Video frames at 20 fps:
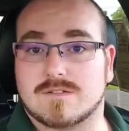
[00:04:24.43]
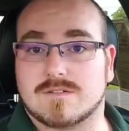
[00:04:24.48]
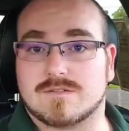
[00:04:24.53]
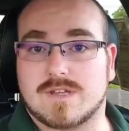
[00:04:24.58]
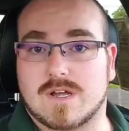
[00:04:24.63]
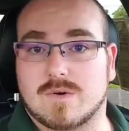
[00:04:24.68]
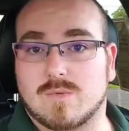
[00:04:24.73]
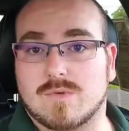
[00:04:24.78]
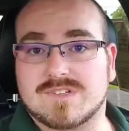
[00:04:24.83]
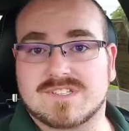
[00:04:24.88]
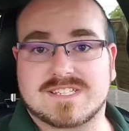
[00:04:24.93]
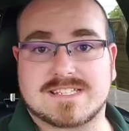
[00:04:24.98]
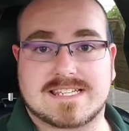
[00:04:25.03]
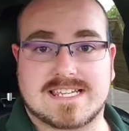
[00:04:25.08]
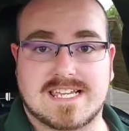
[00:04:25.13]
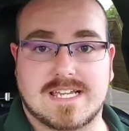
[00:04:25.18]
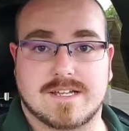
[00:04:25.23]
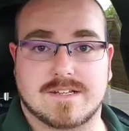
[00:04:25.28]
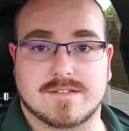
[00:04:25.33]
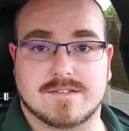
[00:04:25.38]
Now once
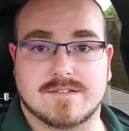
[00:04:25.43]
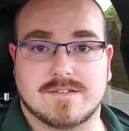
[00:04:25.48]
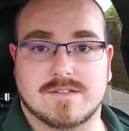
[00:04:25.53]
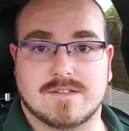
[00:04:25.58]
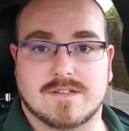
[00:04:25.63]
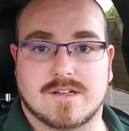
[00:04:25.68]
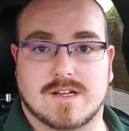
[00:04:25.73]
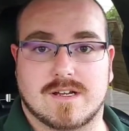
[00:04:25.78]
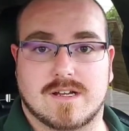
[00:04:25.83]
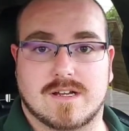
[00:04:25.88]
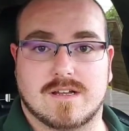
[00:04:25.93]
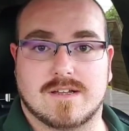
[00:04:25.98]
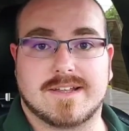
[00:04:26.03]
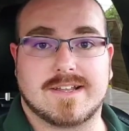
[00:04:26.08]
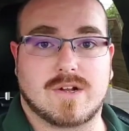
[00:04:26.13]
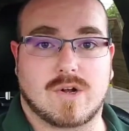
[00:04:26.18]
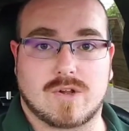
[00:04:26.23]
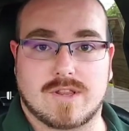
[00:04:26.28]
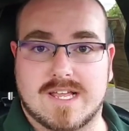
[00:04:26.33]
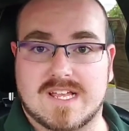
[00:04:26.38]
again,
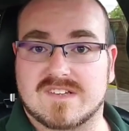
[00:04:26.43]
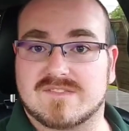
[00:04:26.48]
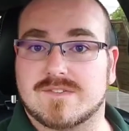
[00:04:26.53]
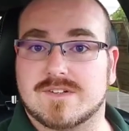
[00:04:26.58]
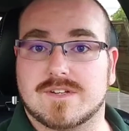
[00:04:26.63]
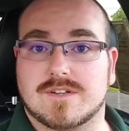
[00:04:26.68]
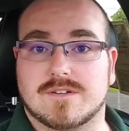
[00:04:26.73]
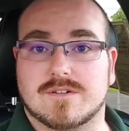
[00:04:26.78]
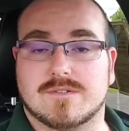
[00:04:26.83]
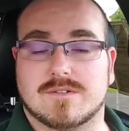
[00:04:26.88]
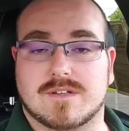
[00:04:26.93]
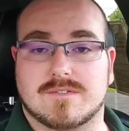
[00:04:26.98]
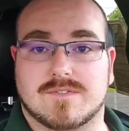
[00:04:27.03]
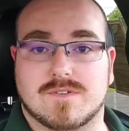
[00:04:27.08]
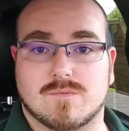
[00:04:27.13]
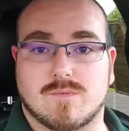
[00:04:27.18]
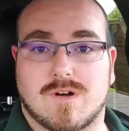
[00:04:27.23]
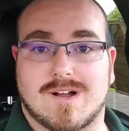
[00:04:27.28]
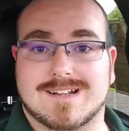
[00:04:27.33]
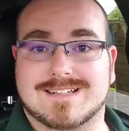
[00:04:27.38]
in our last video, if
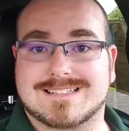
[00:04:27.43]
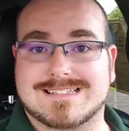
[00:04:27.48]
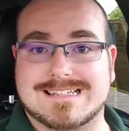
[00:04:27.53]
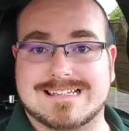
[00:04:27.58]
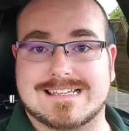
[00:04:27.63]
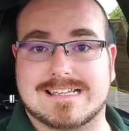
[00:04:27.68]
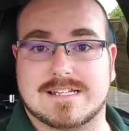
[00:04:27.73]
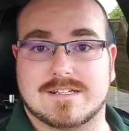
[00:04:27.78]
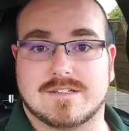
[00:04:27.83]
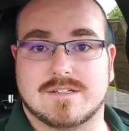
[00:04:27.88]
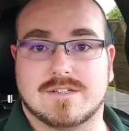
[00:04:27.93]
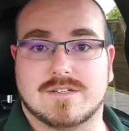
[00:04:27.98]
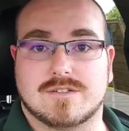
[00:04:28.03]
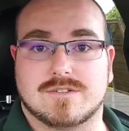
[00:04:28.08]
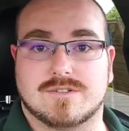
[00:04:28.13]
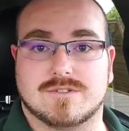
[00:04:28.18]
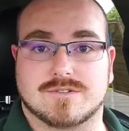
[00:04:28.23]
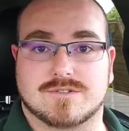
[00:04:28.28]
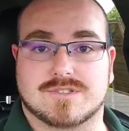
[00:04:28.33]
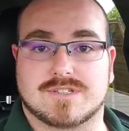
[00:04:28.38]
you watched it,
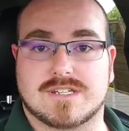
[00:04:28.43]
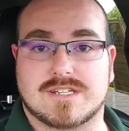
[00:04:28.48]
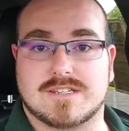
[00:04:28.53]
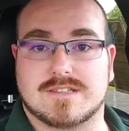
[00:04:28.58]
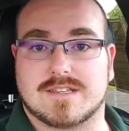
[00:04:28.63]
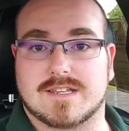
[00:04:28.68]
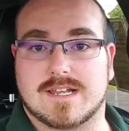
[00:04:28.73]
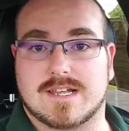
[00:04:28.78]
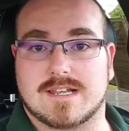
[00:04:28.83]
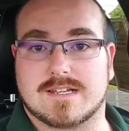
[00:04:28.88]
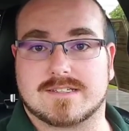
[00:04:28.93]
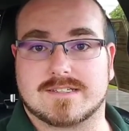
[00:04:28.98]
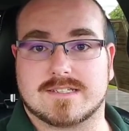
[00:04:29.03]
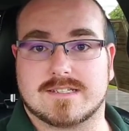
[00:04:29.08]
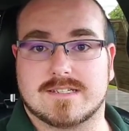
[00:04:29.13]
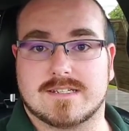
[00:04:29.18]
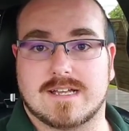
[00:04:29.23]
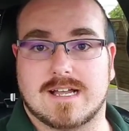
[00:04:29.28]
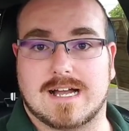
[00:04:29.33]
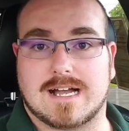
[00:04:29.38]
you'll see that
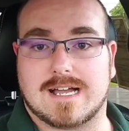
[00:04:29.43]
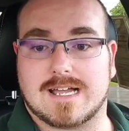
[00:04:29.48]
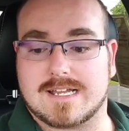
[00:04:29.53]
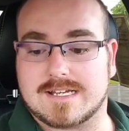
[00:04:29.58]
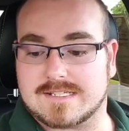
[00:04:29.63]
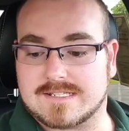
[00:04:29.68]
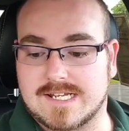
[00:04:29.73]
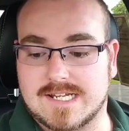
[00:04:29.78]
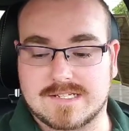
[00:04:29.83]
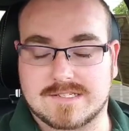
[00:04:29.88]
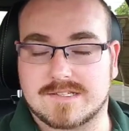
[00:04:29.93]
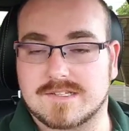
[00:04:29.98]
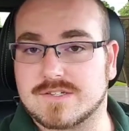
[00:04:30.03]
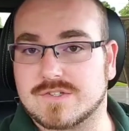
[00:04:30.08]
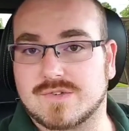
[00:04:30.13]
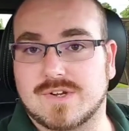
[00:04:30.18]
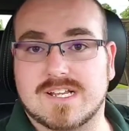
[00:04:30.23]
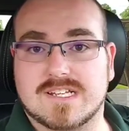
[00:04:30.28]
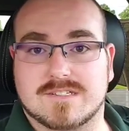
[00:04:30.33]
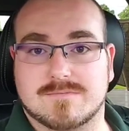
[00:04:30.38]
I tested the
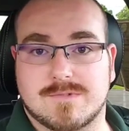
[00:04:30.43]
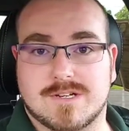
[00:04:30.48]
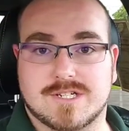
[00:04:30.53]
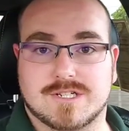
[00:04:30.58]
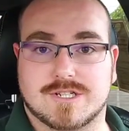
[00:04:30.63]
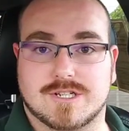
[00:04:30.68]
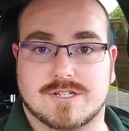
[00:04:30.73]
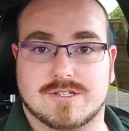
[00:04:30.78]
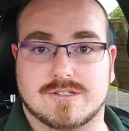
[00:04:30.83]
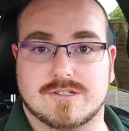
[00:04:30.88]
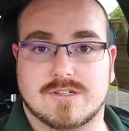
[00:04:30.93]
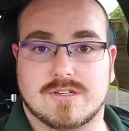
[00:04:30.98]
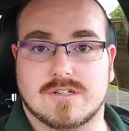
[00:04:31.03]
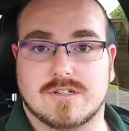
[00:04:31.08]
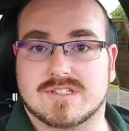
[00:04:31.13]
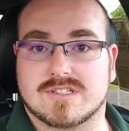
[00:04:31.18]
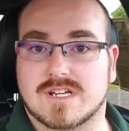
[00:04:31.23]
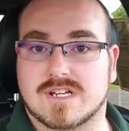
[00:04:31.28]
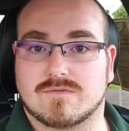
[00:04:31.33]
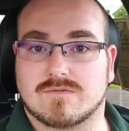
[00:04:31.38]
transmission
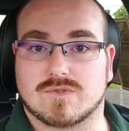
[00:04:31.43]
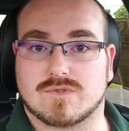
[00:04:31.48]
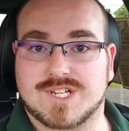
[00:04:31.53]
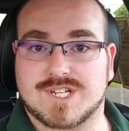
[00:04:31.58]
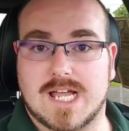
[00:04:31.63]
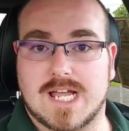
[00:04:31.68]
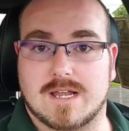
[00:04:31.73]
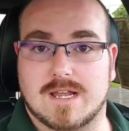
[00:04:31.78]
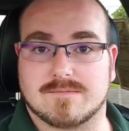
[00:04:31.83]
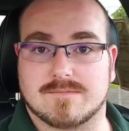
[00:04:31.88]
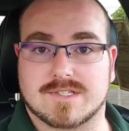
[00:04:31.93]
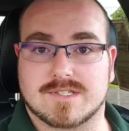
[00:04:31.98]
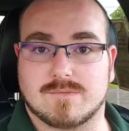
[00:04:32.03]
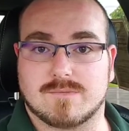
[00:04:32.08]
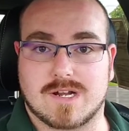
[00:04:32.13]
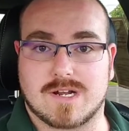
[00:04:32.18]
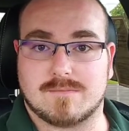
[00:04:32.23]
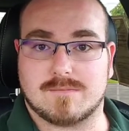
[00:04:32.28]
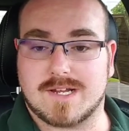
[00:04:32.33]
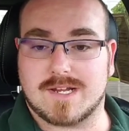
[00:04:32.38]
several times, and
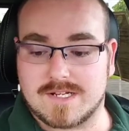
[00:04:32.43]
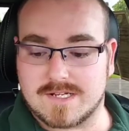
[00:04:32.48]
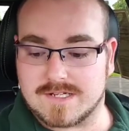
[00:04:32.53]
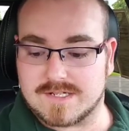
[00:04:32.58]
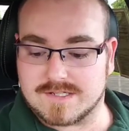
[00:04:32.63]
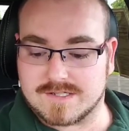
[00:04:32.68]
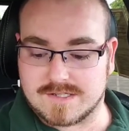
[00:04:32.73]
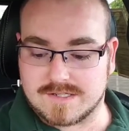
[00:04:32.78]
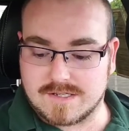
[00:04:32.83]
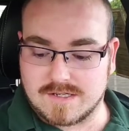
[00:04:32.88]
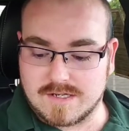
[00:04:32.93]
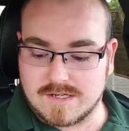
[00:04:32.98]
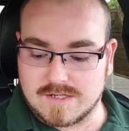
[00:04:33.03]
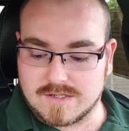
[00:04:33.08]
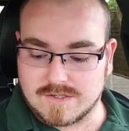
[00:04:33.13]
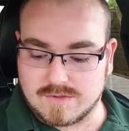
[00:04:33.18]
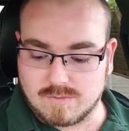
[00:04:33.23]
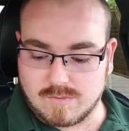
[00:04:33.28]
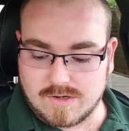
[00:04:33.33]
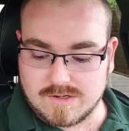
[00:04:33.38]
what I mean is
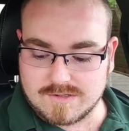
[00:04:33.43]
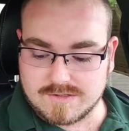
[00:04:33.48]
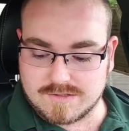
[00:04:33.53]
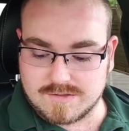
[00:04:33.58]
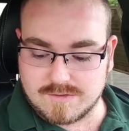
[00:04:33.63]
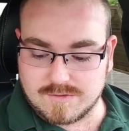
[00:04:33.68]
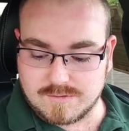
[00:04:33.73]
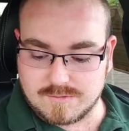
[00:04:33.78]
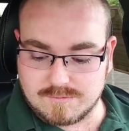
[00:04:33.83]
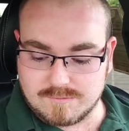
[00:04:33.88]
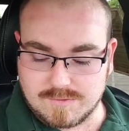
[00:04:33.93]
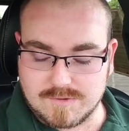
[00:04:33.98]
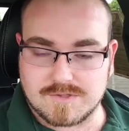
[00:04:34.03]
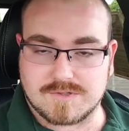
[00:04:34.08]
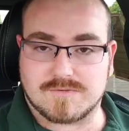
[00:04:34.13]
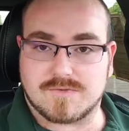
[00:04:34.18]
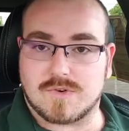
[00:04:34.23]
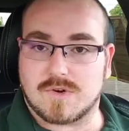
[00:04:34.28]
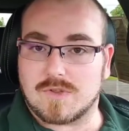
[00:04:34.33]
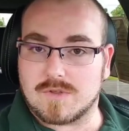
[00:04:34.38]
you want to put
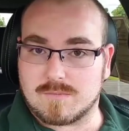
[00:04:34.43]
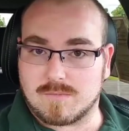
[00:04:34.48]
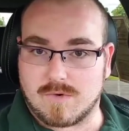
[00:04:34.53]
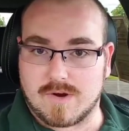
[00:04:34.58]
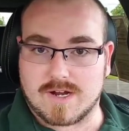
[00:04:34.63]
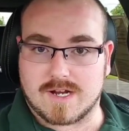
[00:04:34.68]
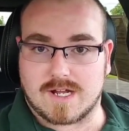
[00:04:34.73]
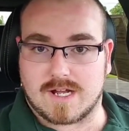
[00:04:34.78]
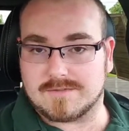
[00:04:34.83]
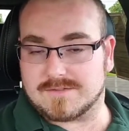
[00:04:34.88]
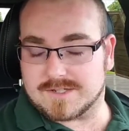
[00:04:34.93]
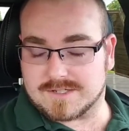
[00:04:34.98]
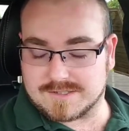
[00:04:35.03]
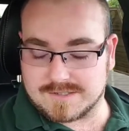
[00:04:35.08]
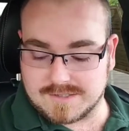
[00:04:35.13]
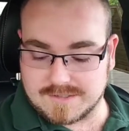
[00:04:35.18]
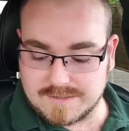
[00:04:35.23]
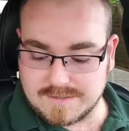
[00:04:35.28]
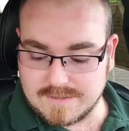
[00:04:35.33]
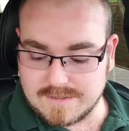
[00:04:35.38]
your foot on the brake,
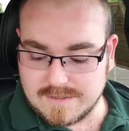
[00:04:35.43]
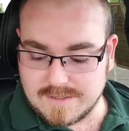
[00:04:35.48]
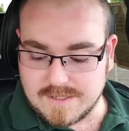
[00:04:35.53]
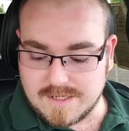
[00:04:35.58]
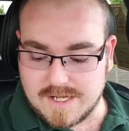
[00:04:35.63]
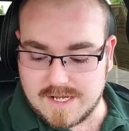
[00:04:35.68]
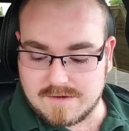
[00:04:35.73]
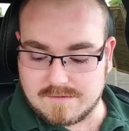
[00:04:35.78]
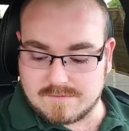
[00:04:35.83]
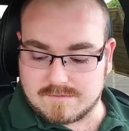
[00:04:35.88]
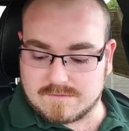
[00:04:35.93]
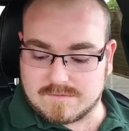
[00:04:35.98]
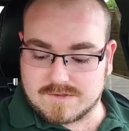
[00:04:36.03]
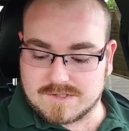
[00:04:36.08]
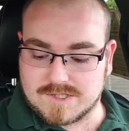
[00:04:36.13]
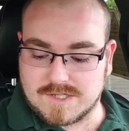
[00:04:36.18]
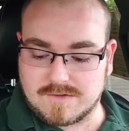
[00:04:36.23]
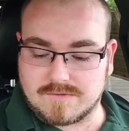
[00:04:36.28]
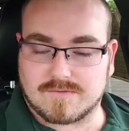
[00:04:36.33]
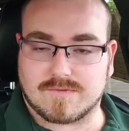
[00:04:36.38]
obviously, and
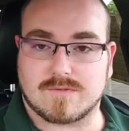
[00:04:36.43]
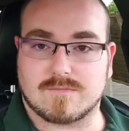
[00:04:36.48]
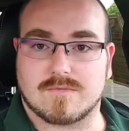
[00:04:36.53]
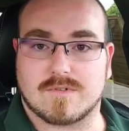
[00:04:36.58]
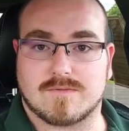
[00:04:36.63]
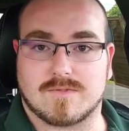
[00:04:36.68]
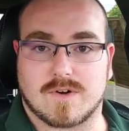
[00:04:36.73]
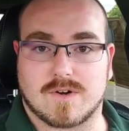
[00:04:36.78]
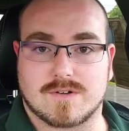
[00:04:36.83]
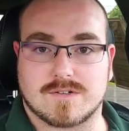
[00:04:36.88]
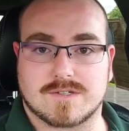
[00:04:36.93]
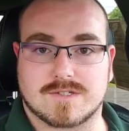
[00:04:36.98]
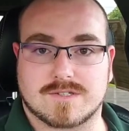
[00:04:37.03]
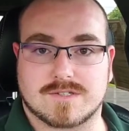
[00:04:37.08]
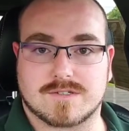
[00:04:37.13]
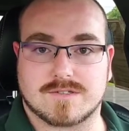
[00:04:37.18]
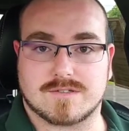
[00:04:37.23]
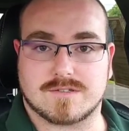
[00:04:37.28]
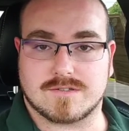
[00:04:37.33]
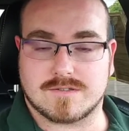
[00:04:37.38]
shift from
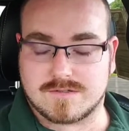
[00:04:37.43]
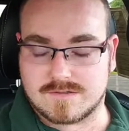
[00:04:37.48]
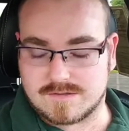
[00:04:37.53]
reverse